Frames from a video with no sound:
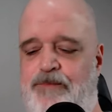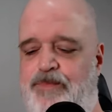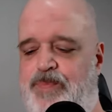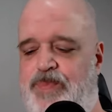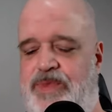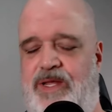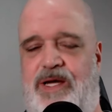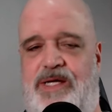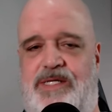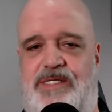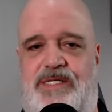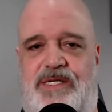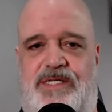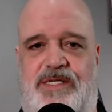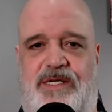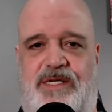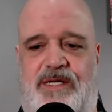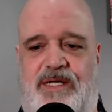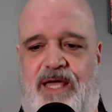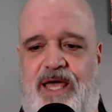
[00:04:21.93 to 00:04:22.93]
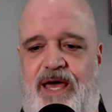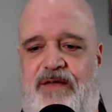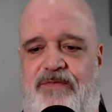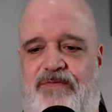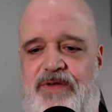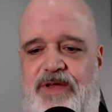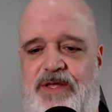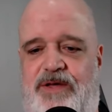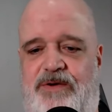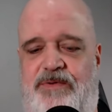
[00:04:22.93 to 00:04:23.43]
Not such a cat
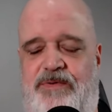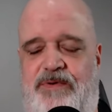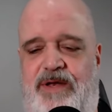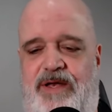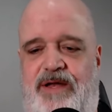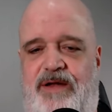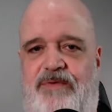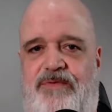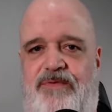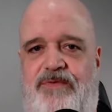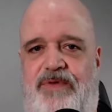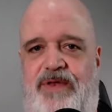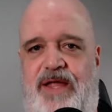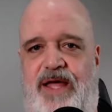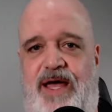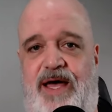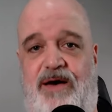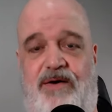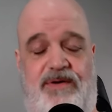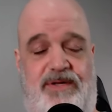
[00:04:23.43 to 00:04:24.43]
video now.